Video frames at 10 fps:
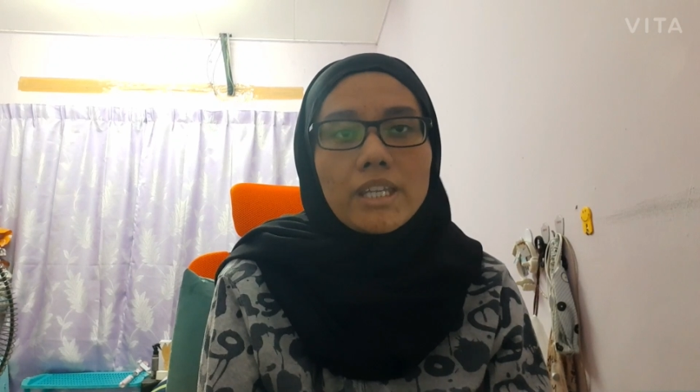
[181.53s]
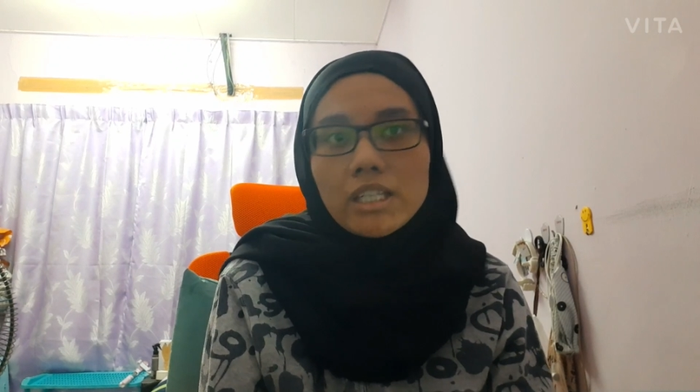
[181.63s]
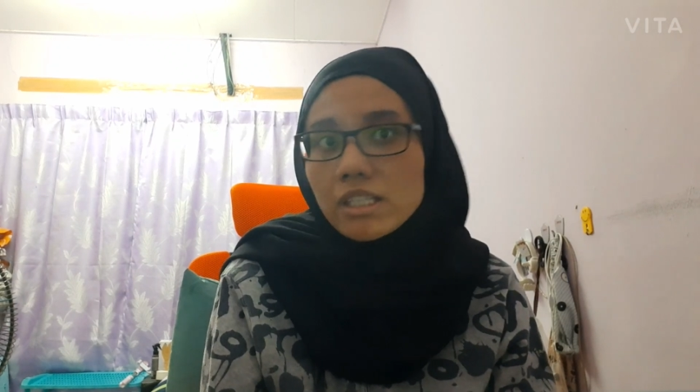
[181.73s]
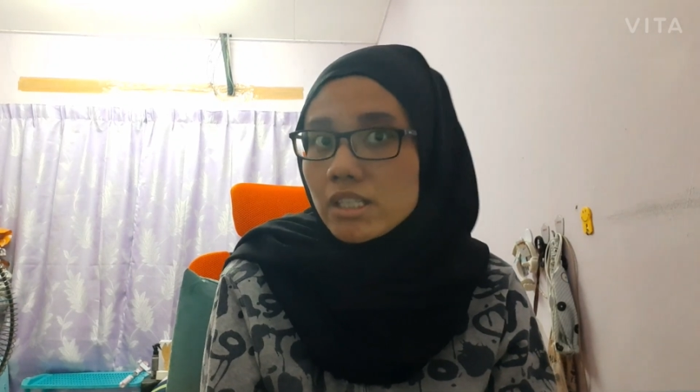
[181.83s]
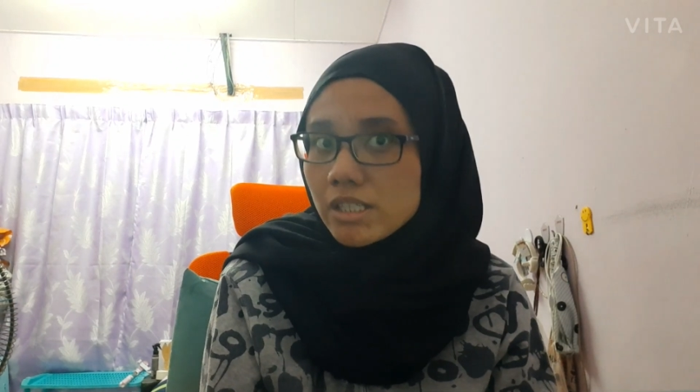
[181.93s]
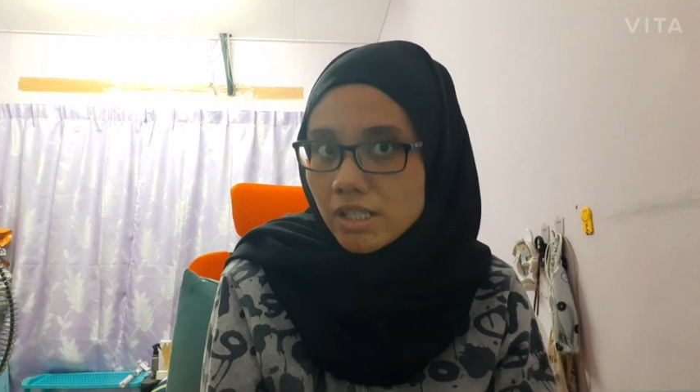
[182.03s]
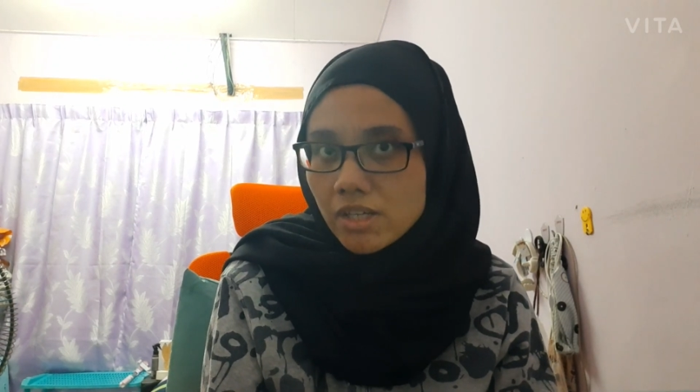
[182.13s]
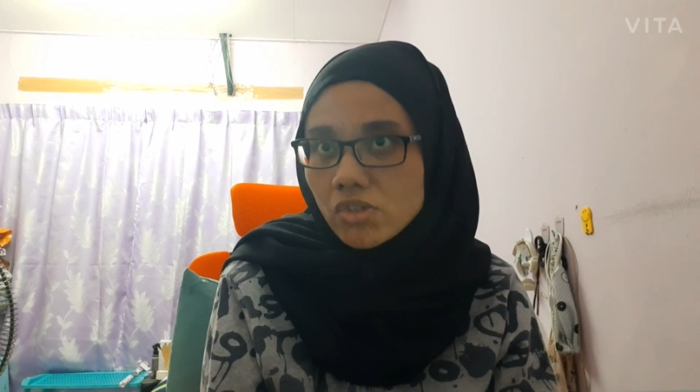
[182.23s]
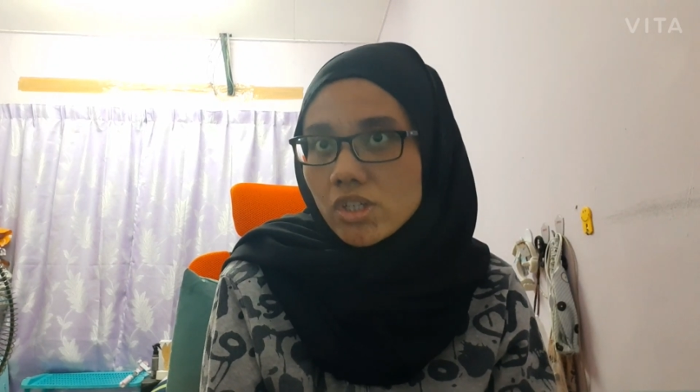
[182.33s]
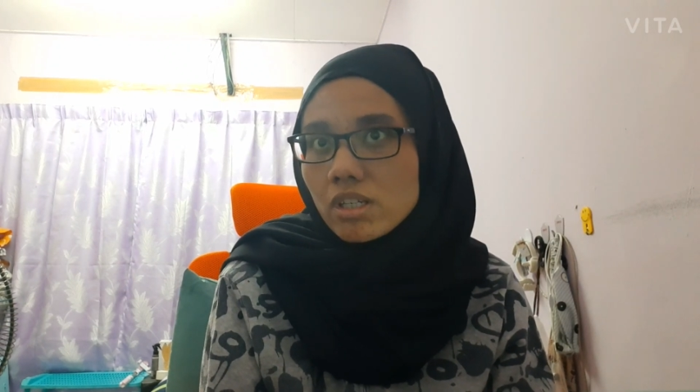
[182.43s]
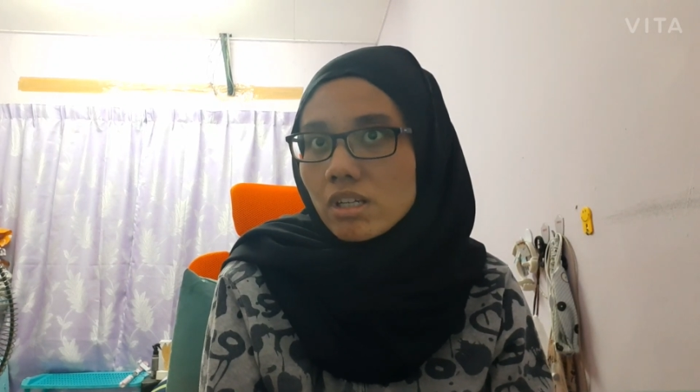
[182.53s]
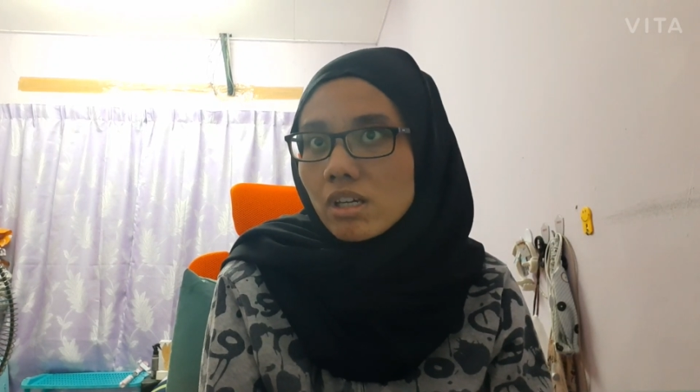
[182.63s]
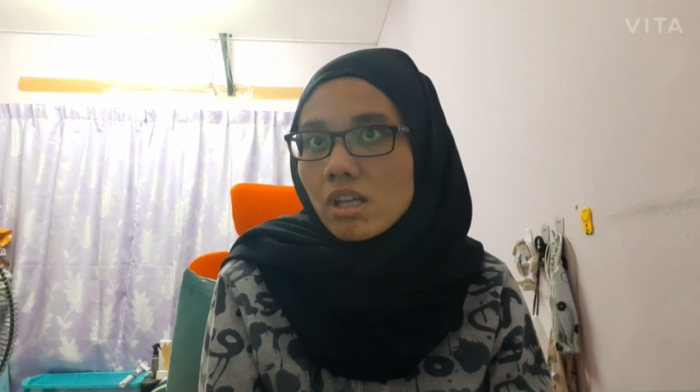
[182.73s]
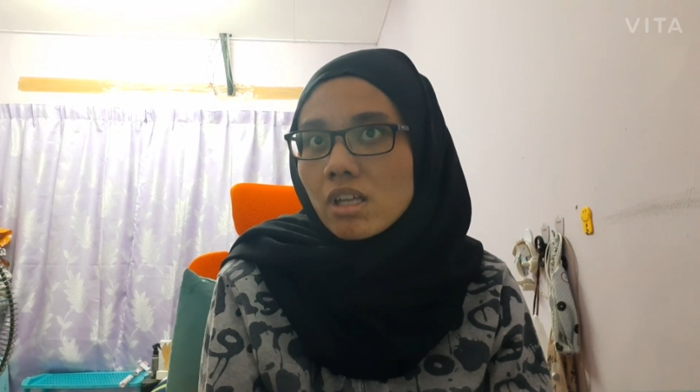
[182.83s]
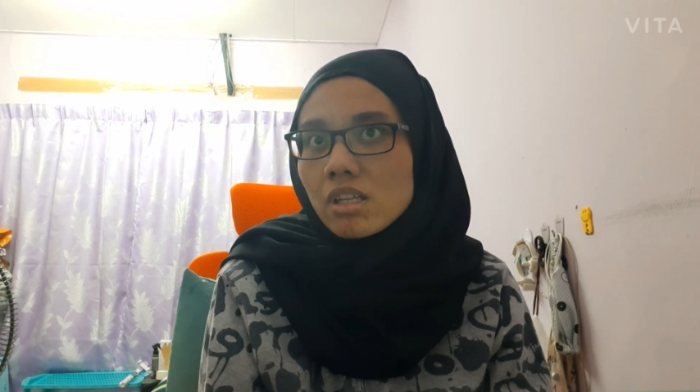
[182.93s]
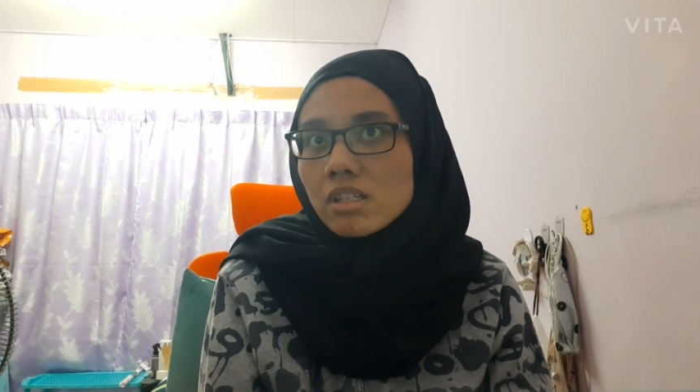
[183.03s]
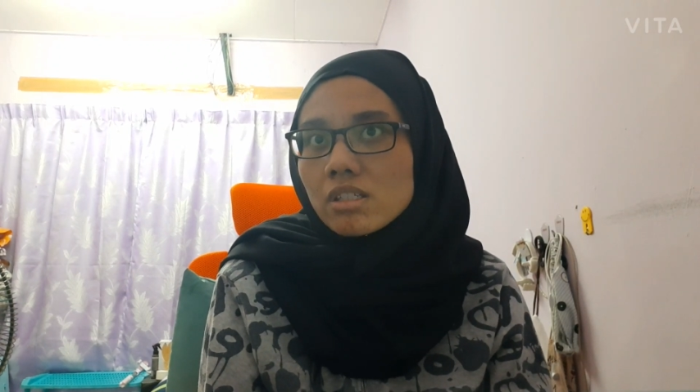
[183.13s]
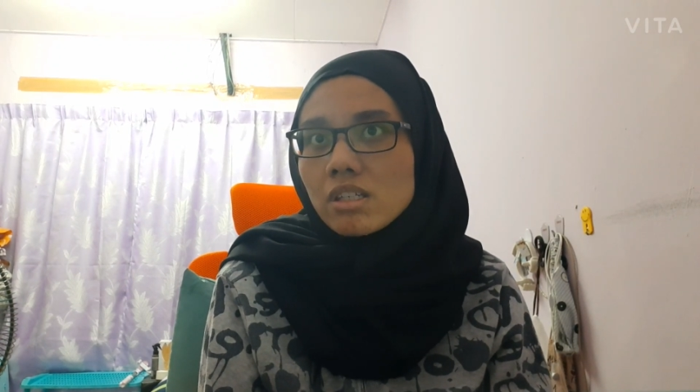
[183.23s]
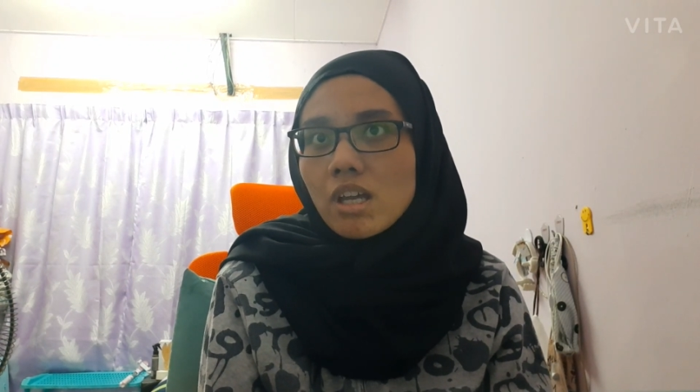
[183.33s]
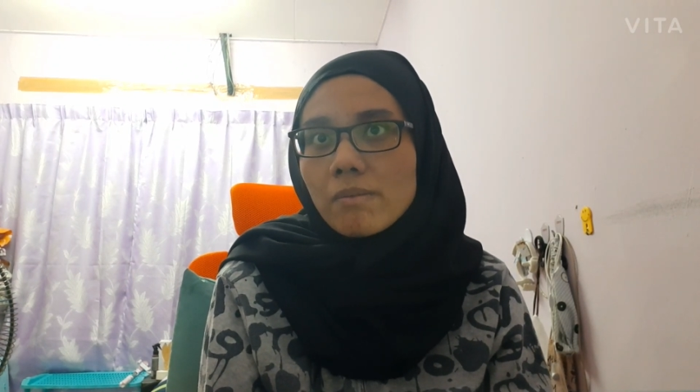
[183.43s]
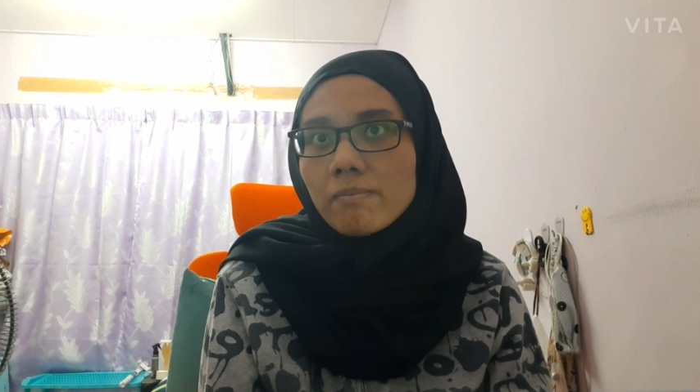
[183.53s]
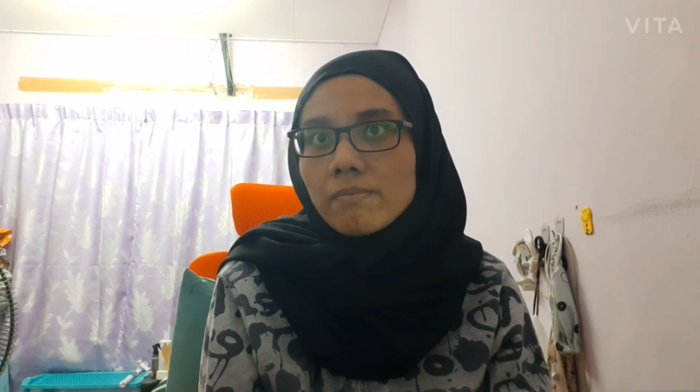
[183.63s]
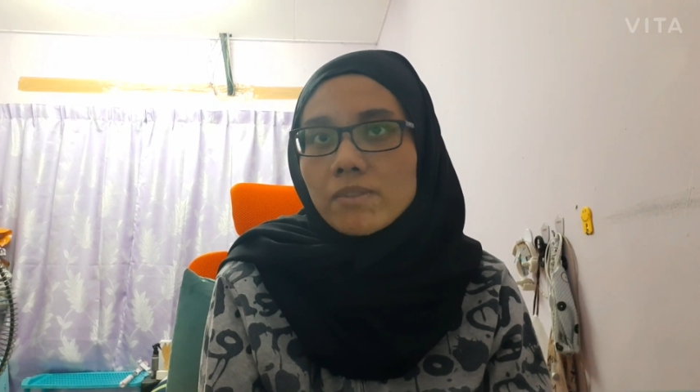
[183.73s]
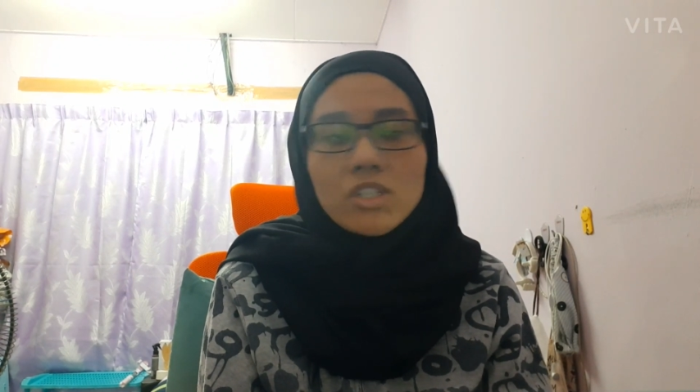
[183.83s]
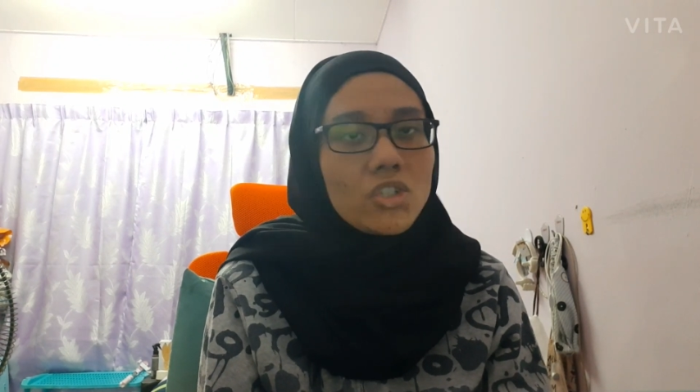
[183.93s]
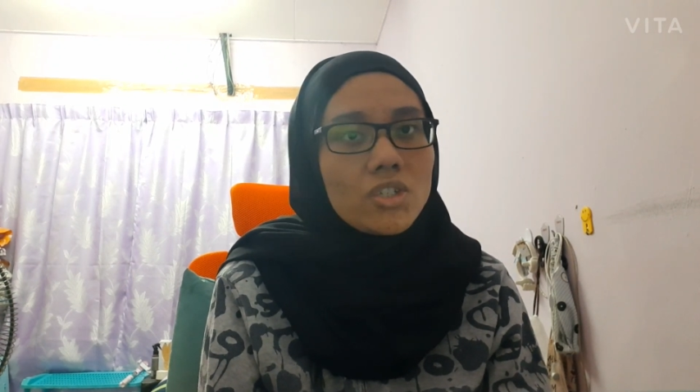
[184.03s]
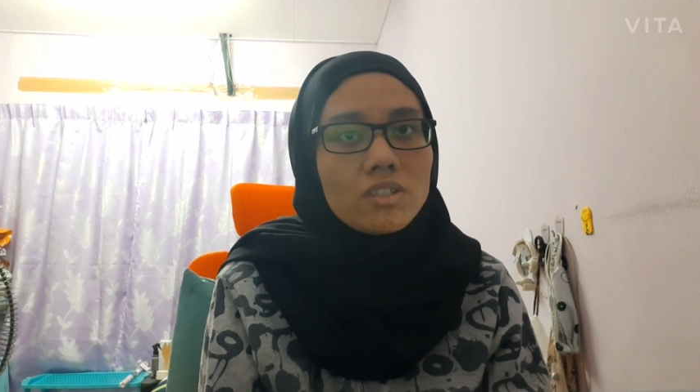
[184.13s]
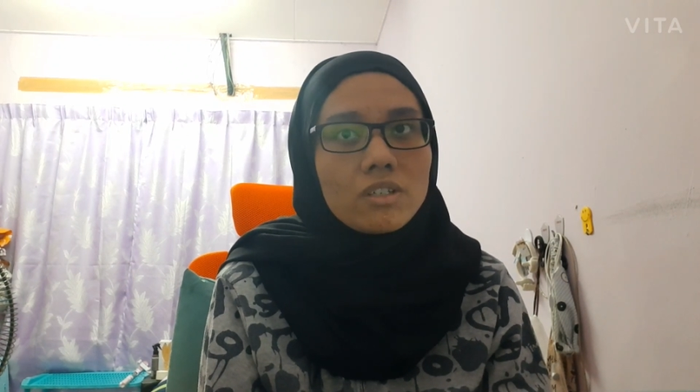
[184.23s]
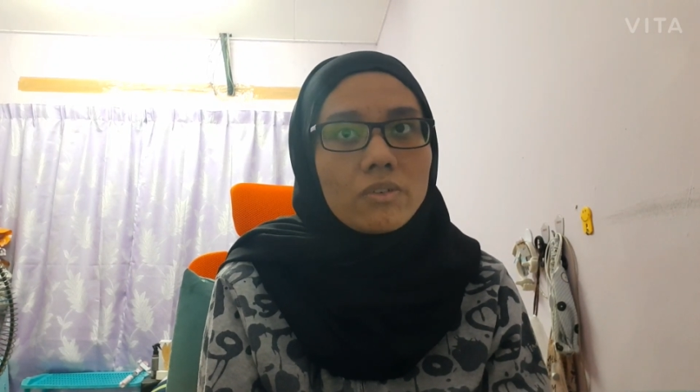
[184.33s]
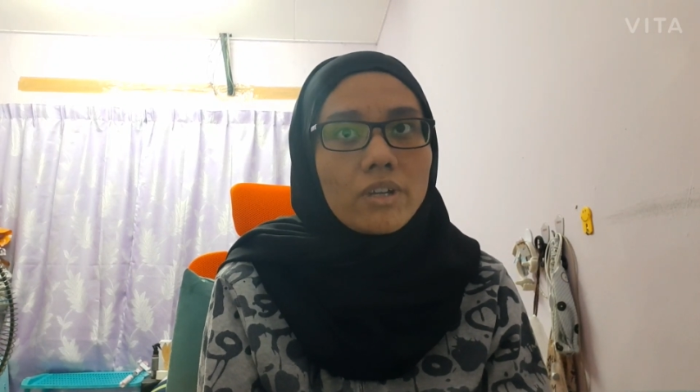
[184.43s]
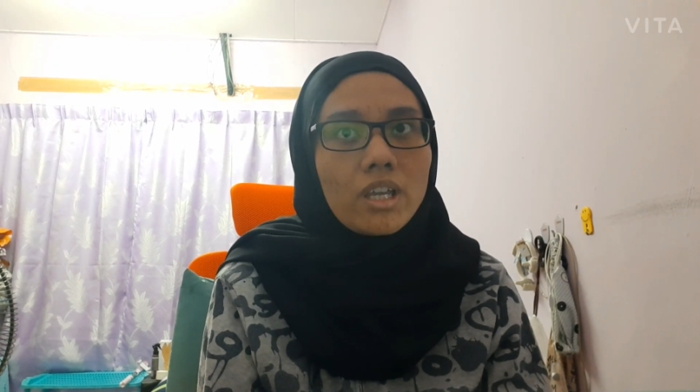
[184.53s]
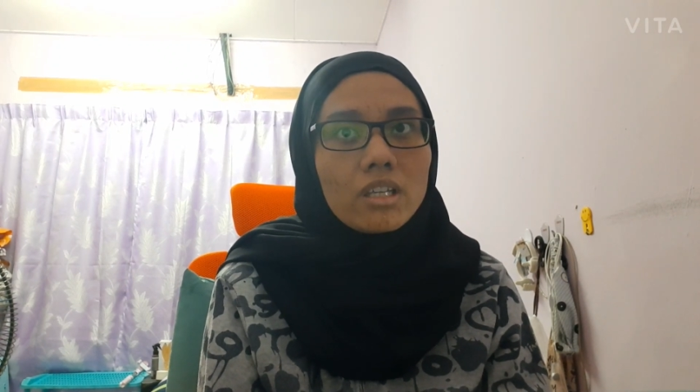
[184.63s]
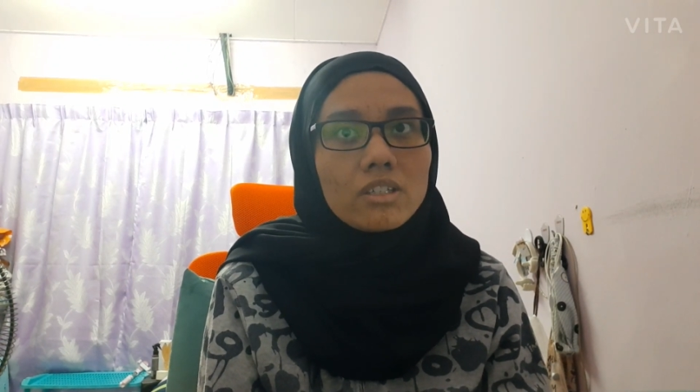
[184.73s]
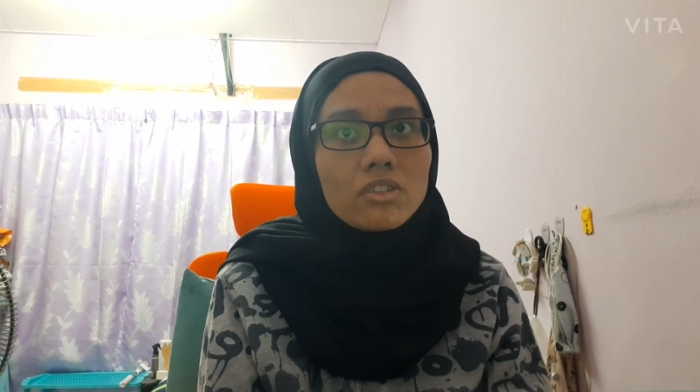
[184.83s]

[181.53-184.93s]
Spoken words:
in the discussion. Some teachers create